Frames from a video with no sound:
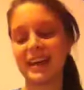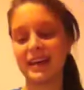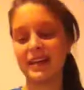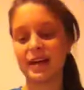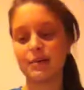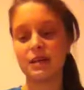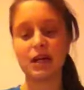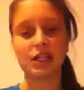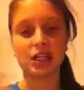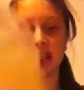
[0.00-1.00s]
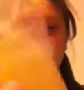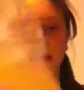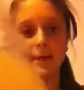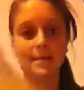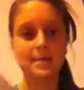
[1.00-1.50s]
And it comes out glittery.
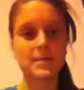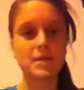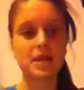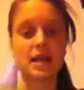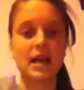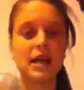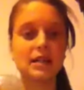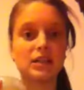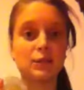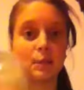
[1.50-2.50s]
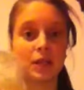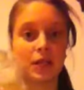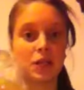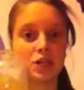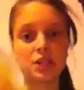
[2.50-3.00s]
And I got this from
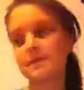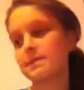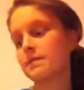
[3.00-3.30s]
Claire's.